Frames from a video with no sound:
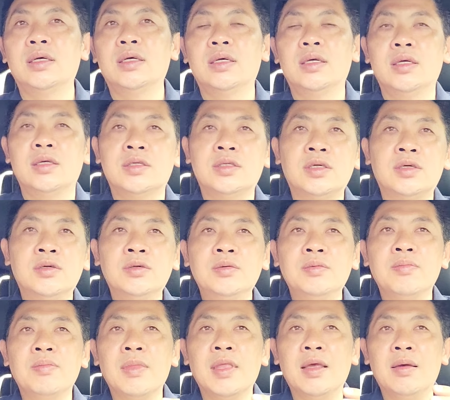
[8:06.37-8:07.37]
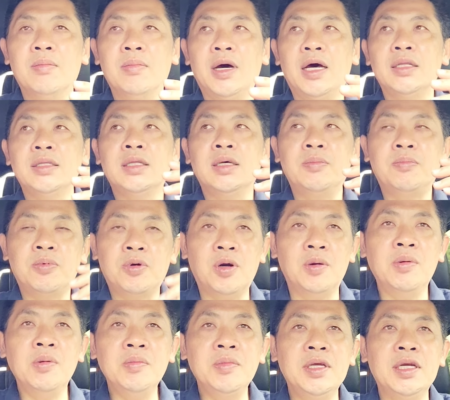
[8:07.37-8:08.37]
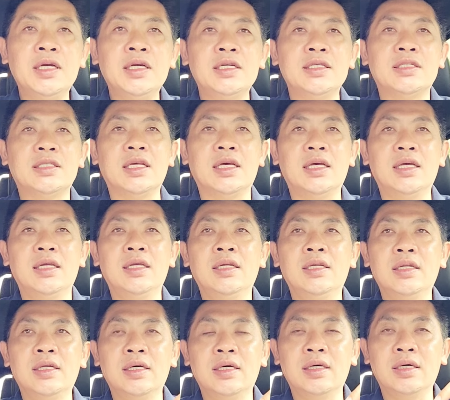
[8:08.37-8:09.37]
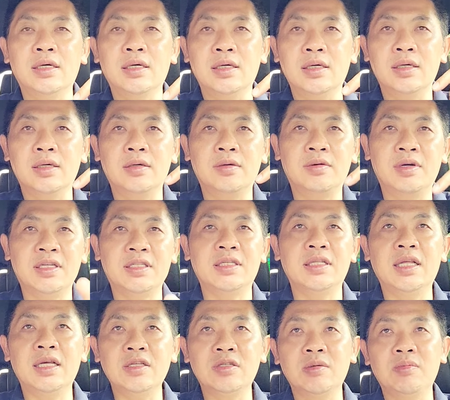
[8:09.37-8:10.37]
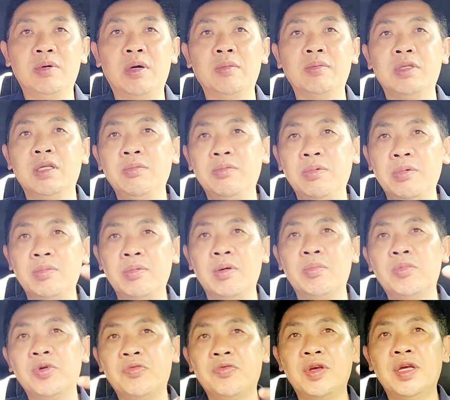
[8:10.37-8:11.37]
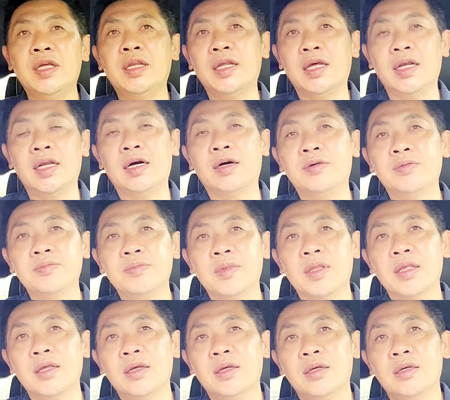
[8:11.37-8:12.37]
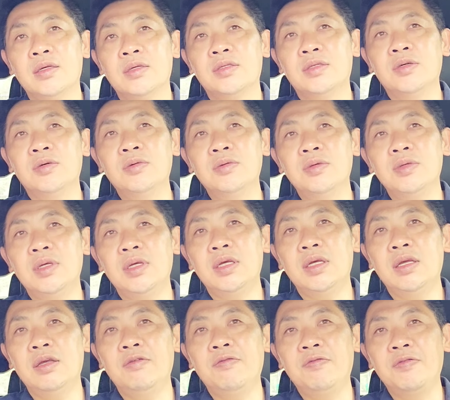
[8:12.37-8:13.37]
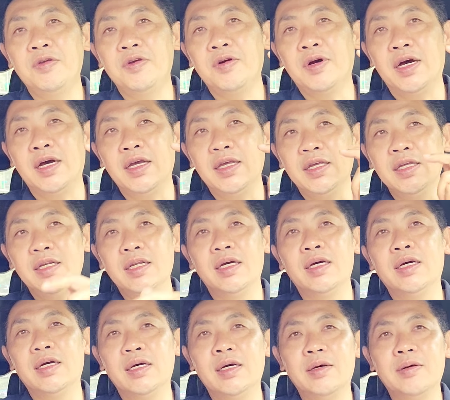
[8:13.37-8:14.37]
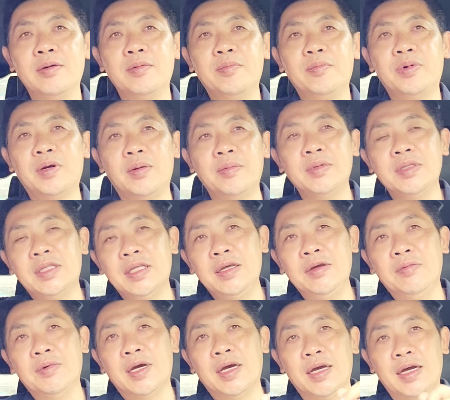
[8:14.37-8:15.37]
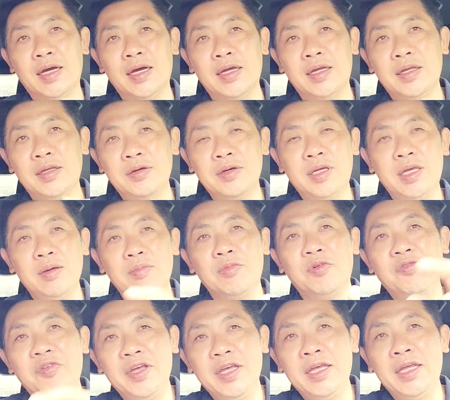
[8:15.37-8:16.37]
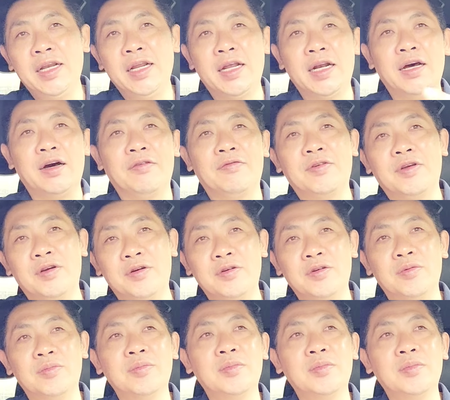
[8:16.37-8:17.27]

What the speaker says: So, but the problem here is that in a residential property, people move in and out. So if you are in a property where you keep moving in and out of your room,